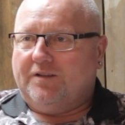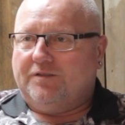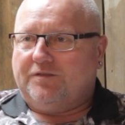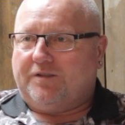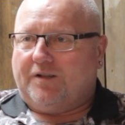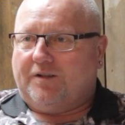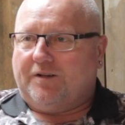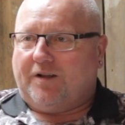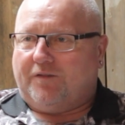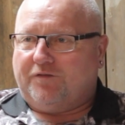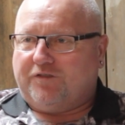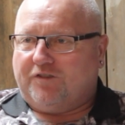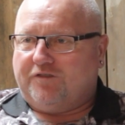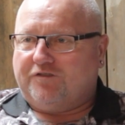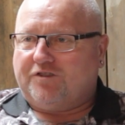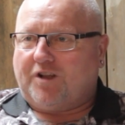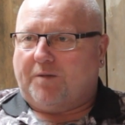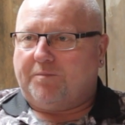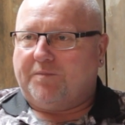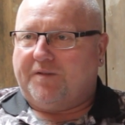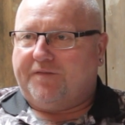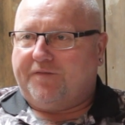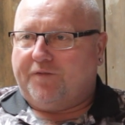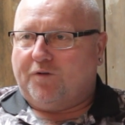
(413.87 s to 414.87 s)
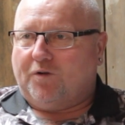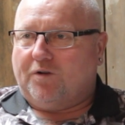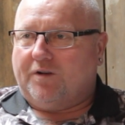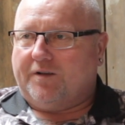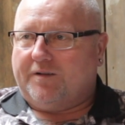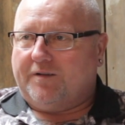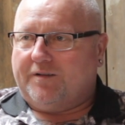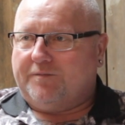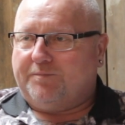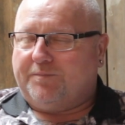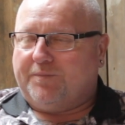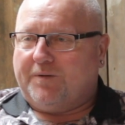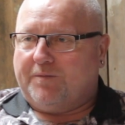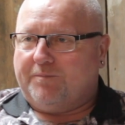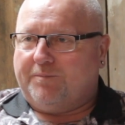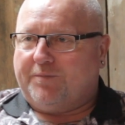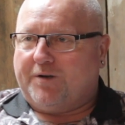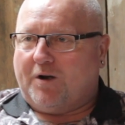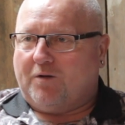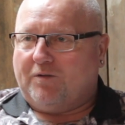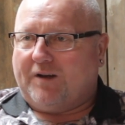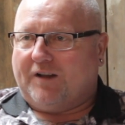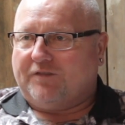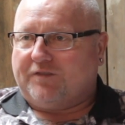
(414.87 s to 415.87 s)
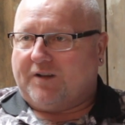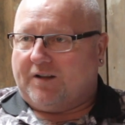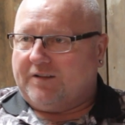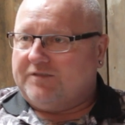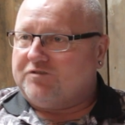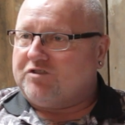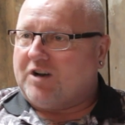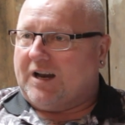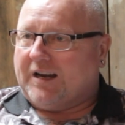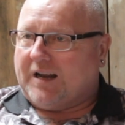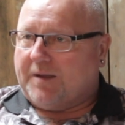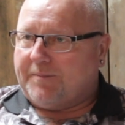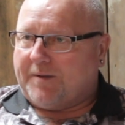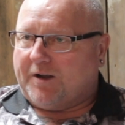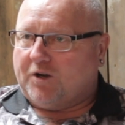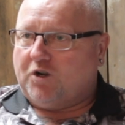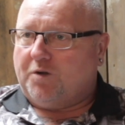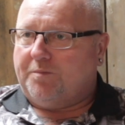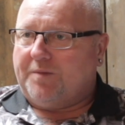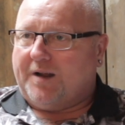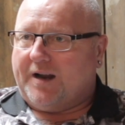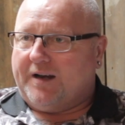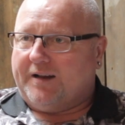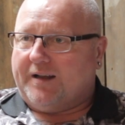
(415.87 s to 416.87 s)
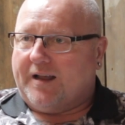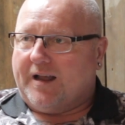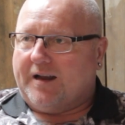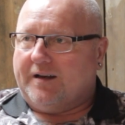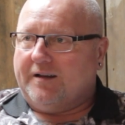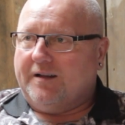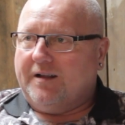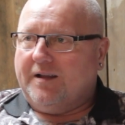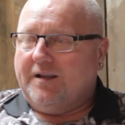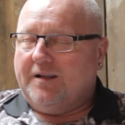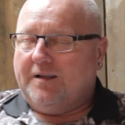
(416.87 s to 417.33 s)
So I've stopped the fall and progress, I'll try to get back up there again.